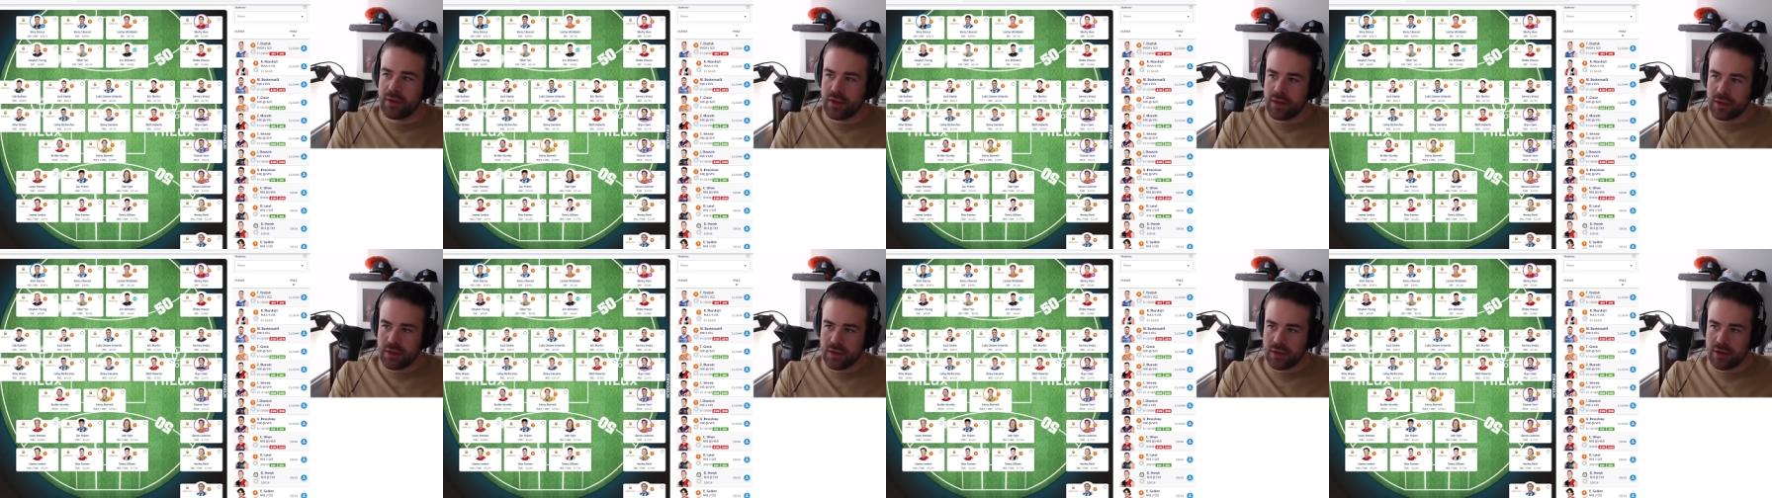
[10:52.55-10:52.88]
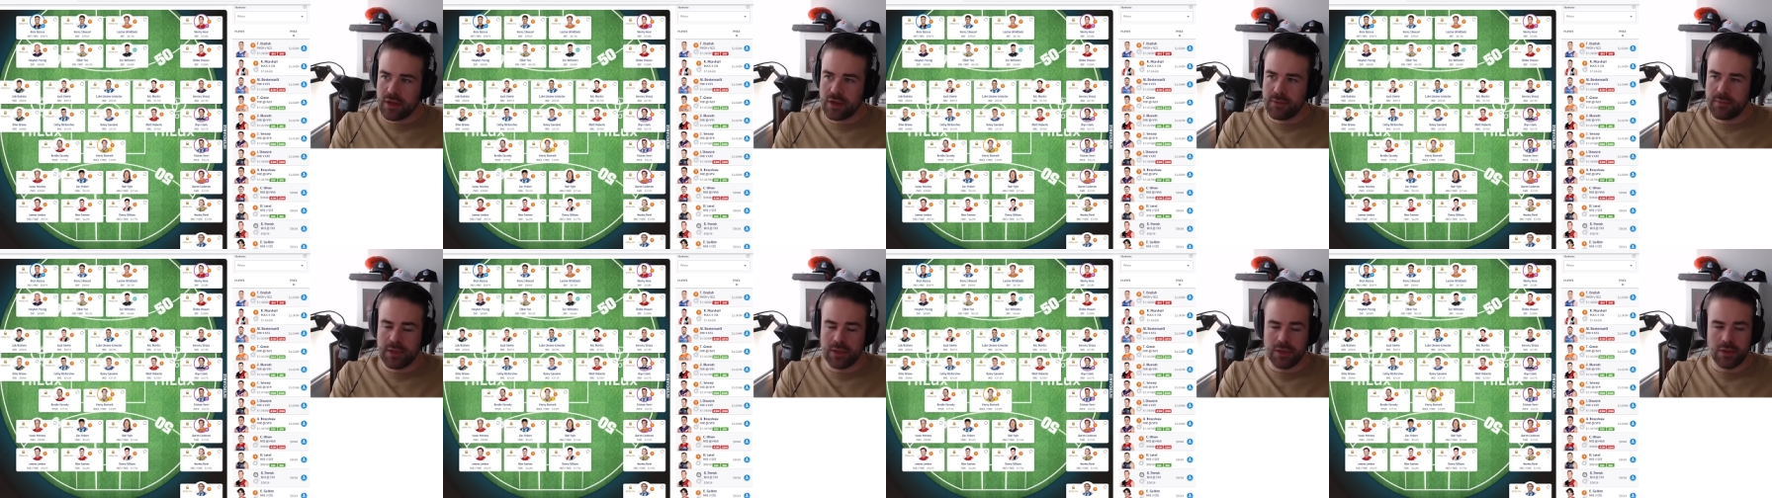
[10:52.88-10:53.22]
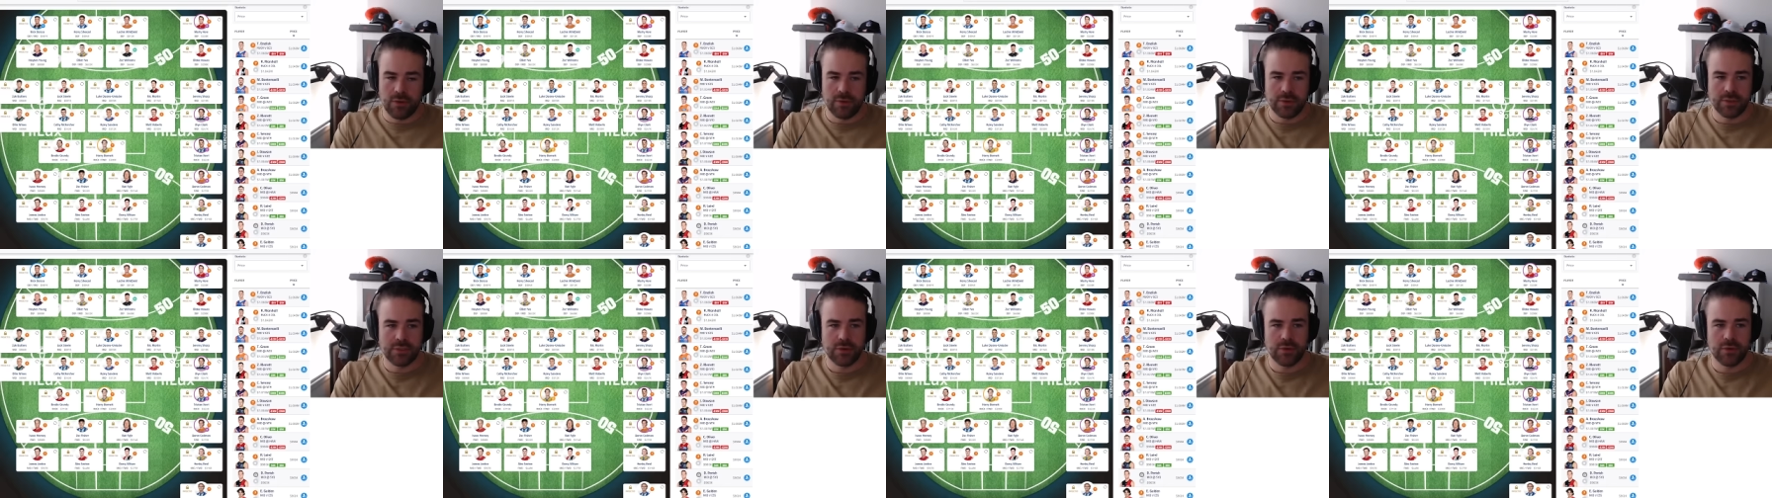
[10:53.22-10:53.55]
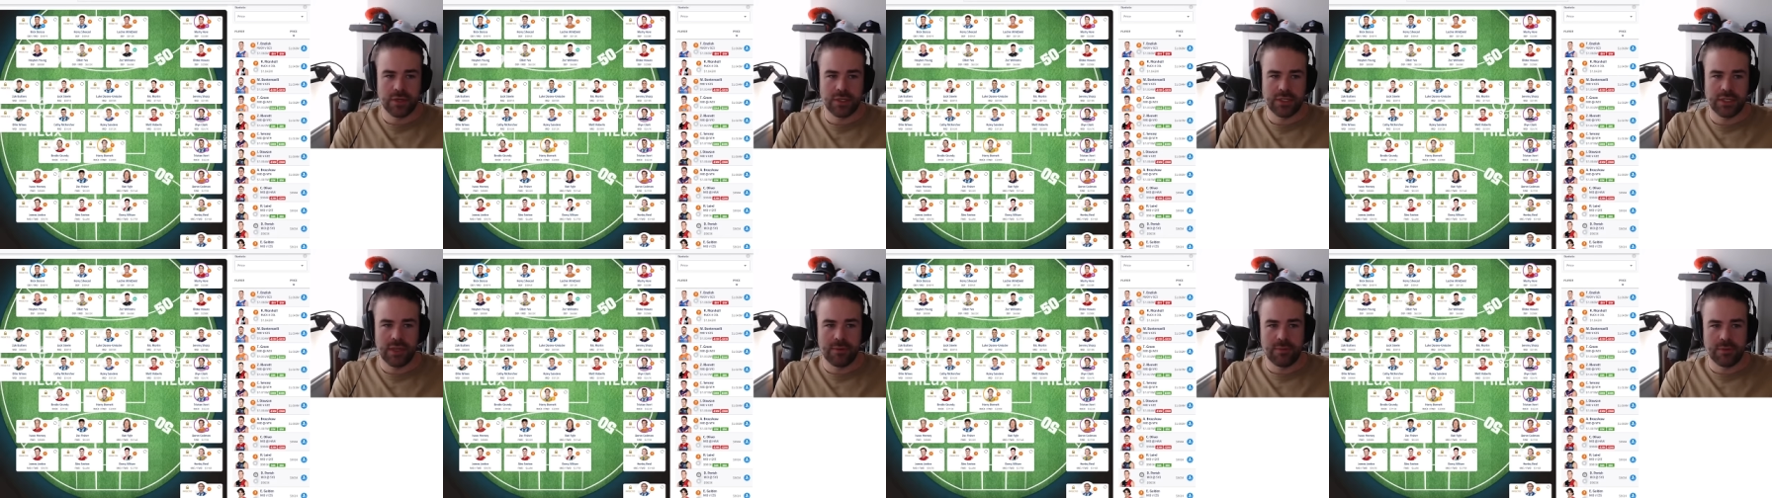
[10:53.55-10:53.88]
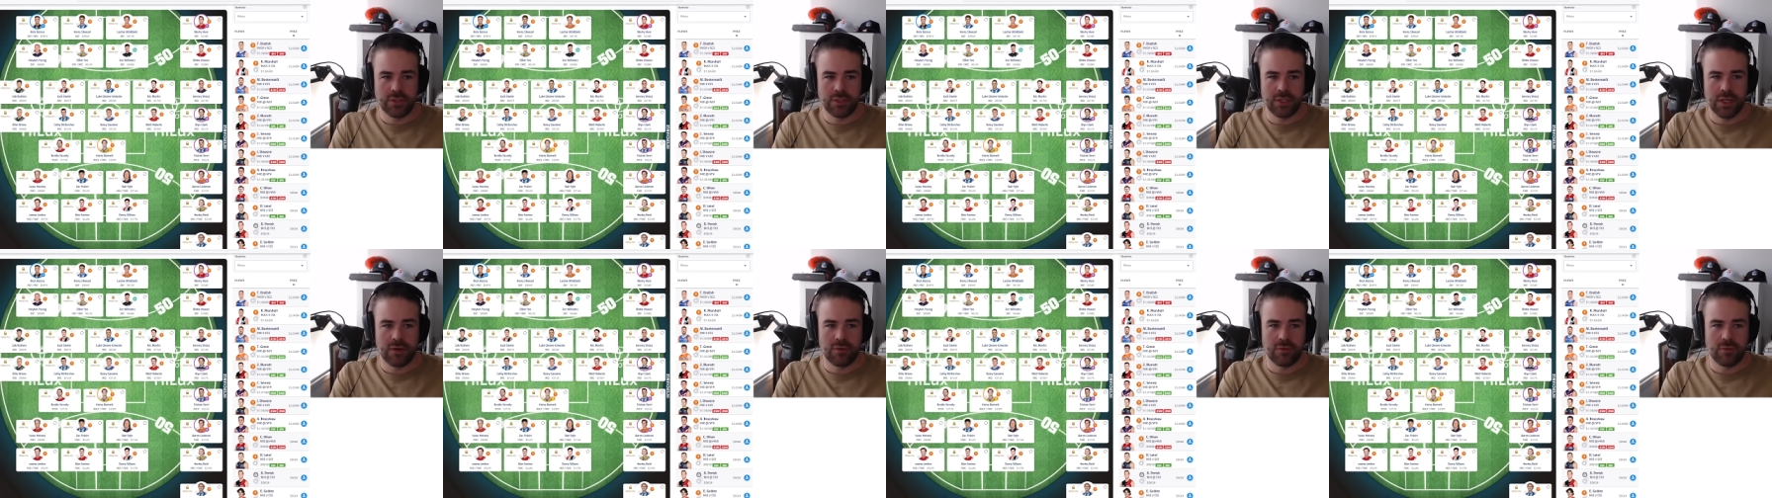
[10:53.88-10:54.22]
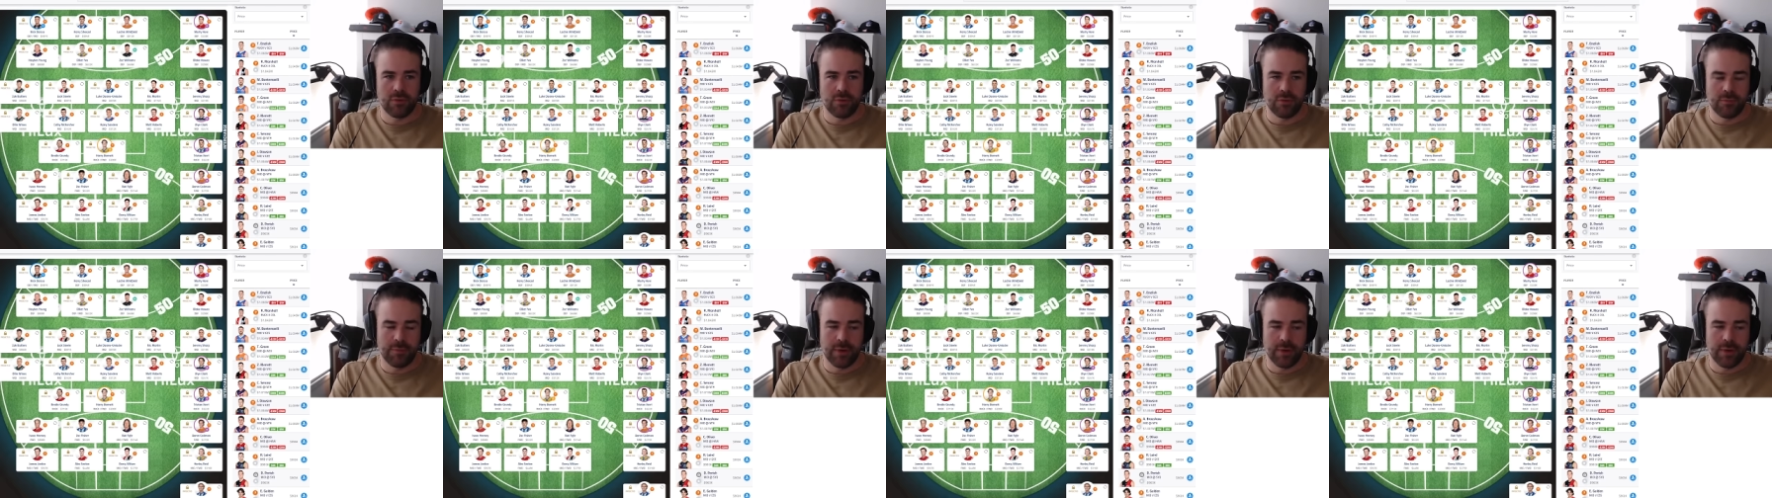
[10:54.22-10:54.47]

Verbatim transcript: going to be a lower scoring team in general,